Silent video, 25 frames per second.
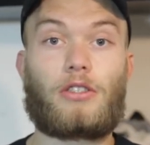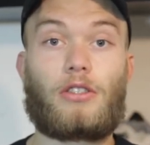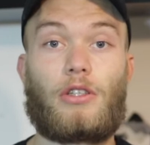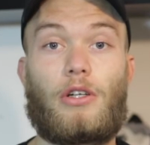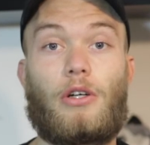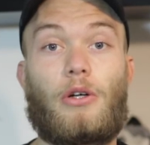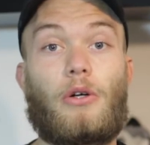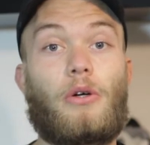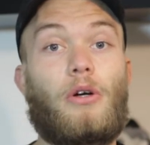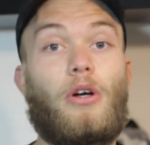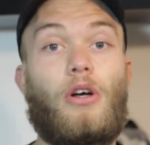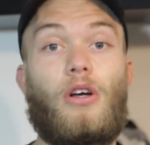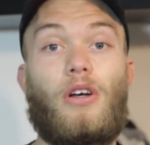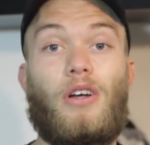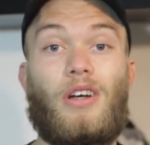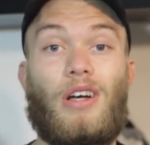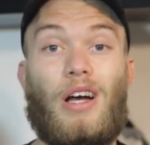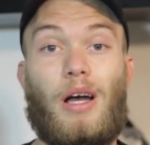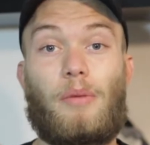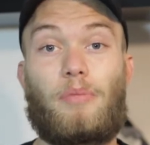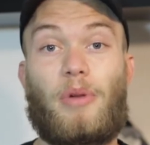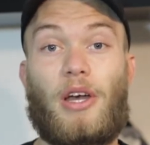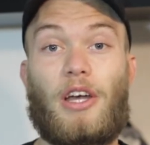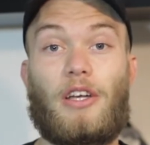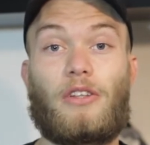So
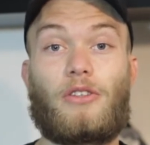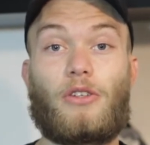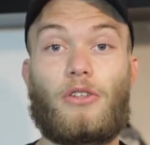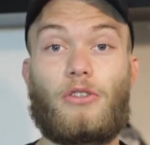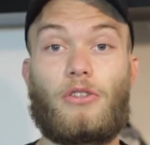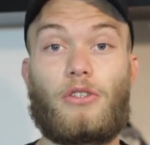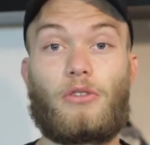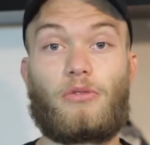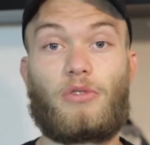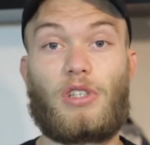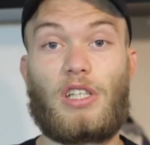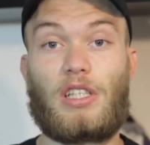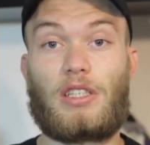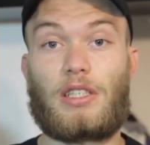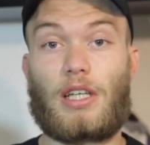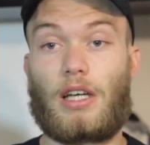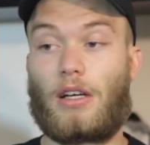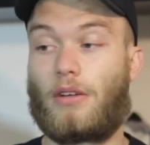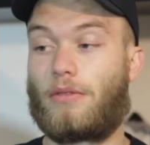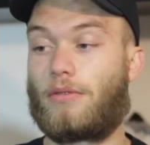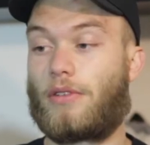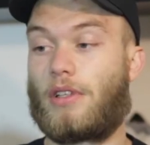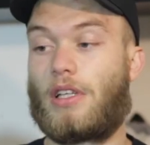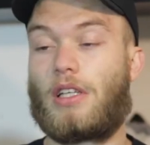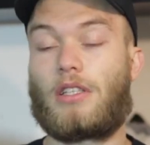I paid under
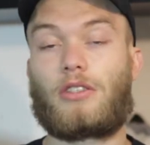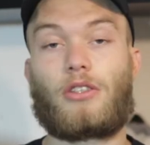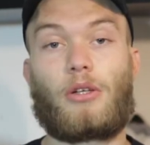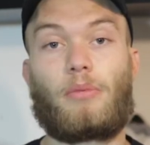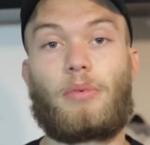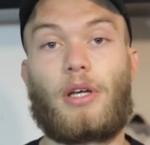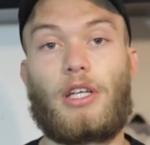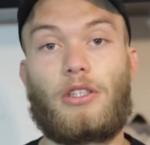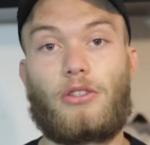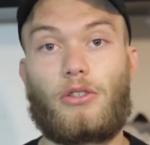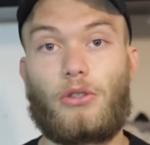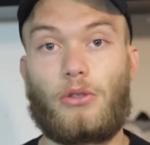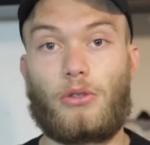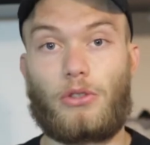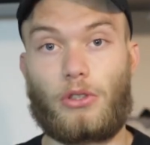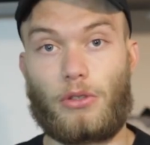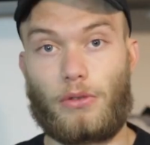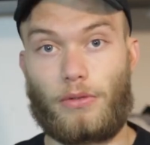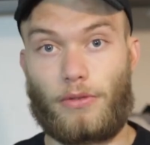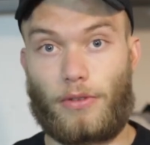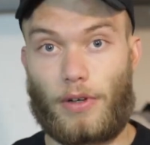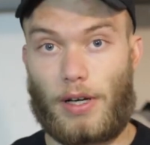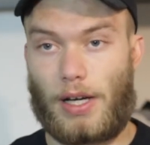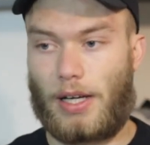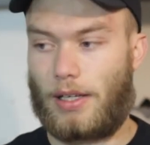retail for these, so I paid
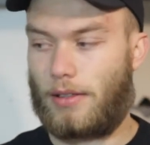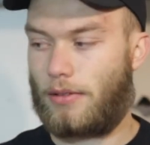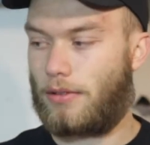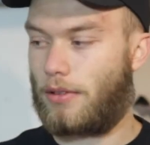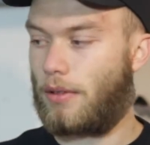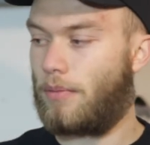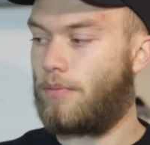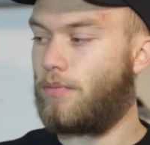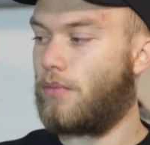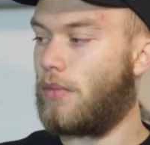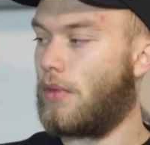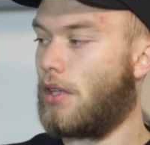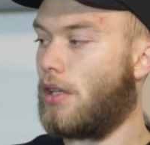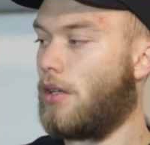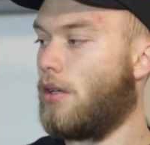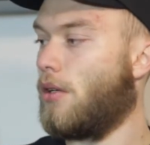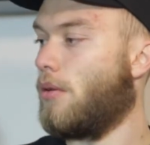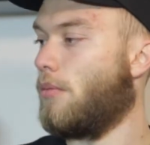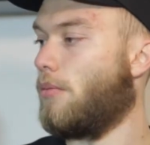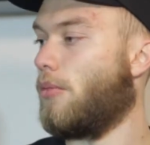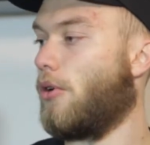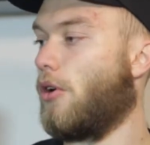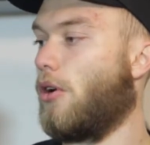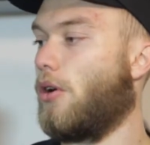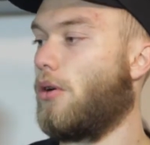225
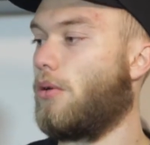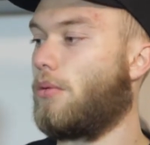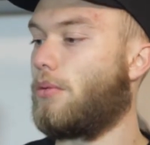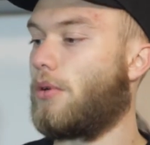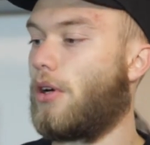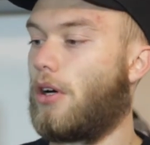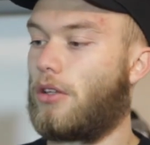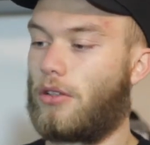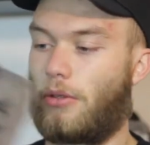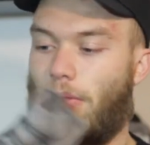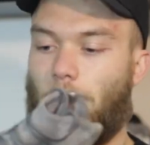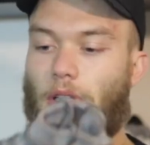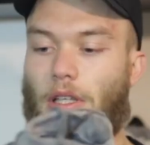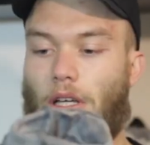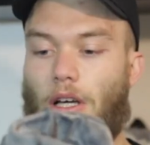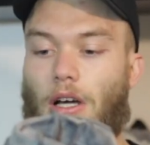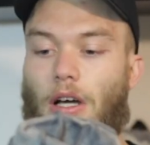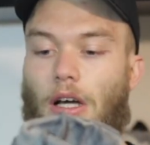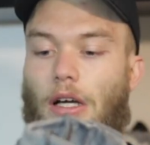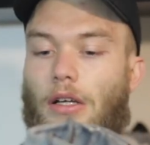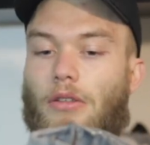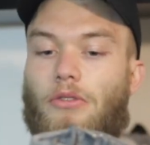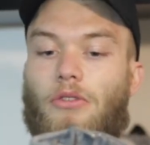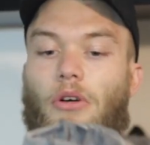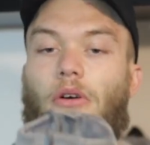but we all know what they
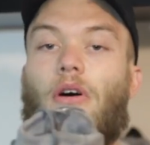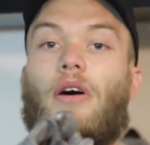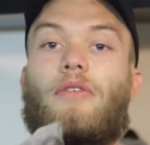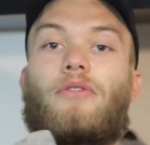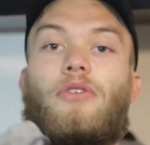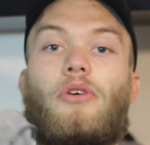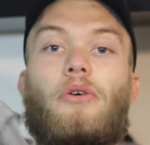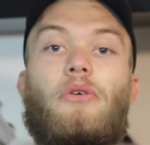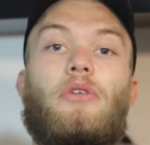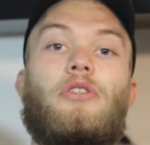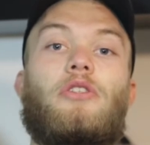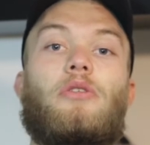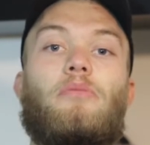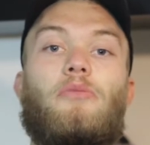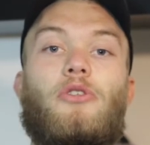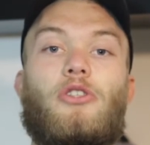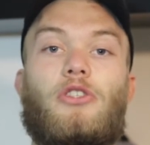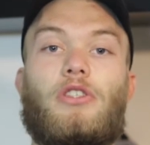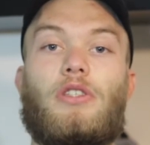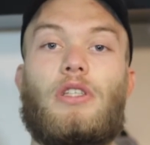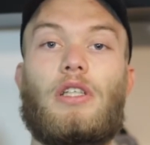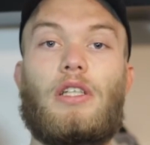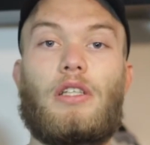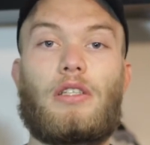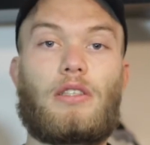are, don't have to go into
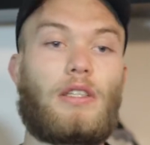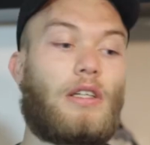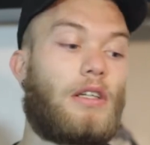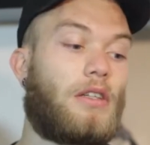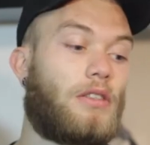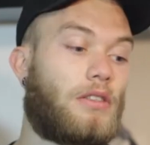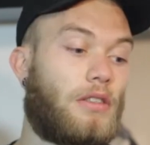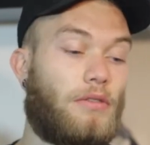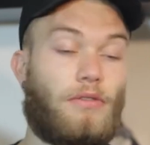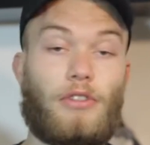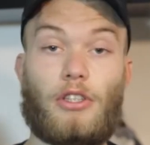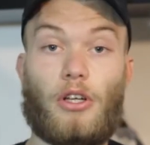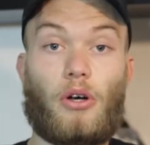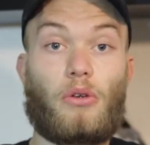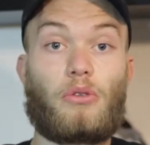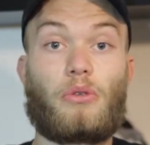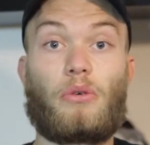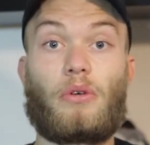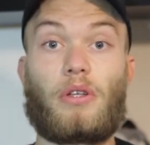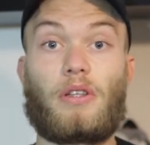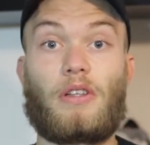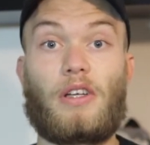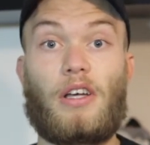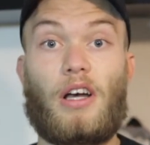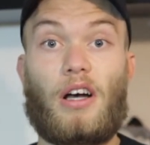much details. If you don't know
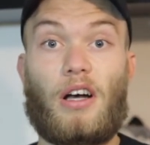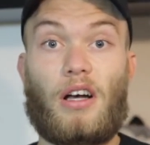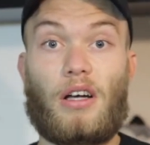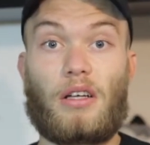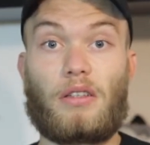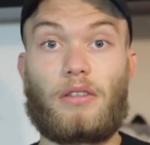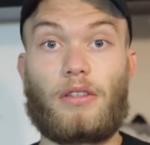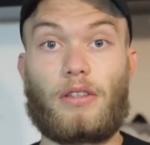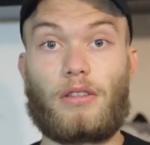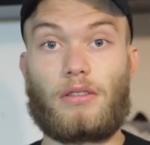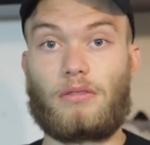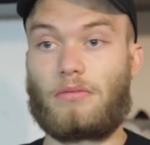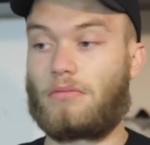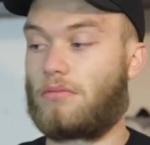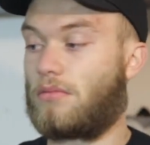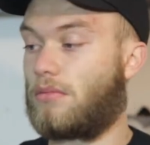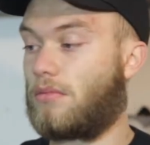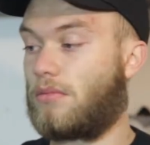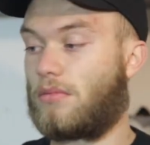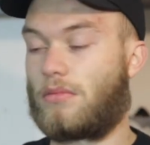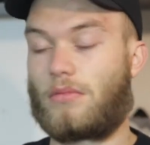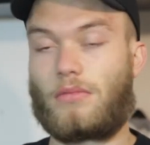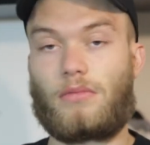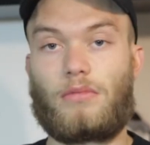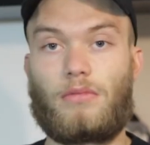what they are, then
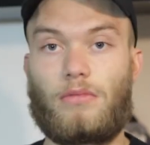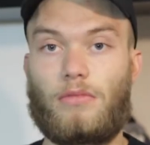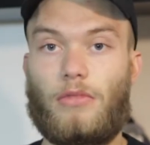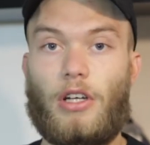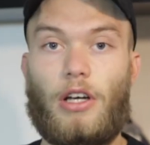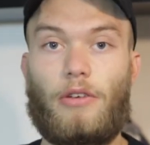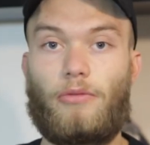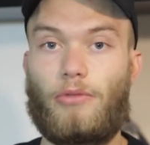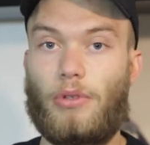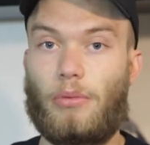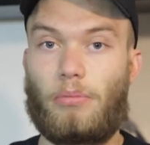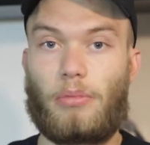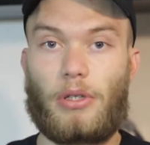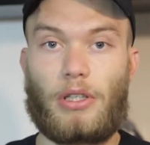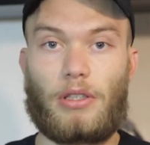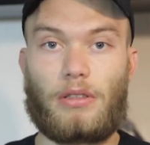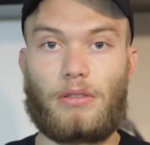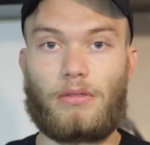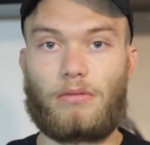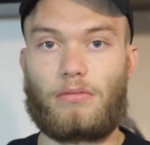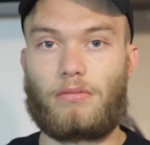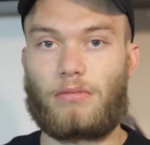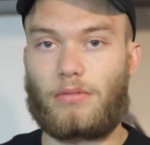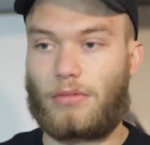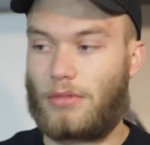where have you
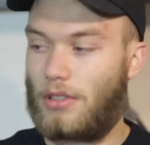been?